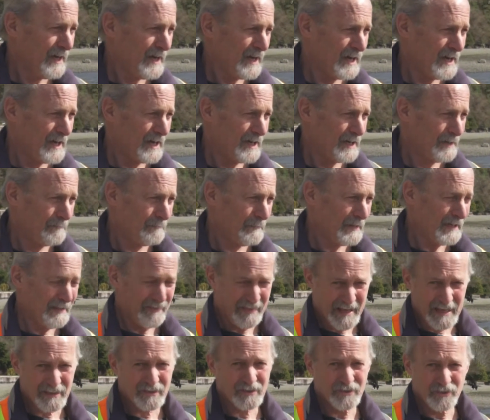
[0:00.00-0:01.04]

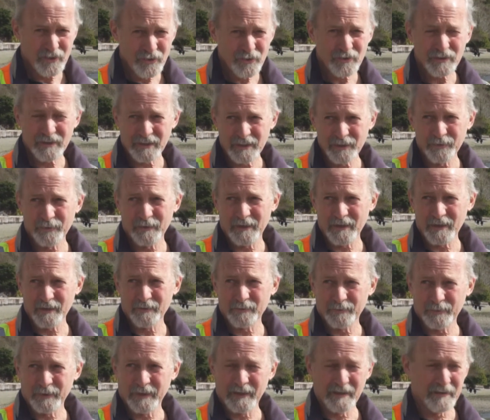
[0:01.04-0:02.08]
And that's usually where
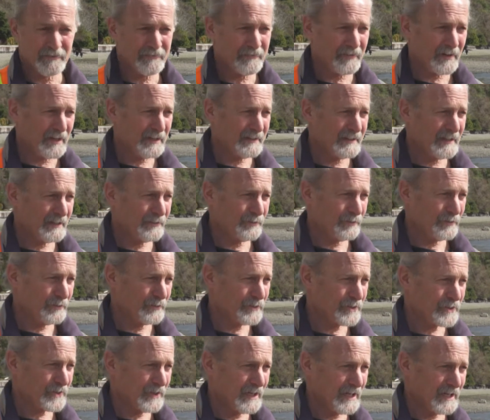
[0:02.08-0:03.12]
we're going to find that oil
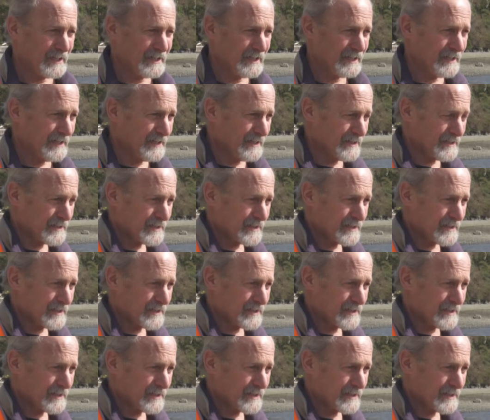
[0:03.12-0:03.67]
stranded,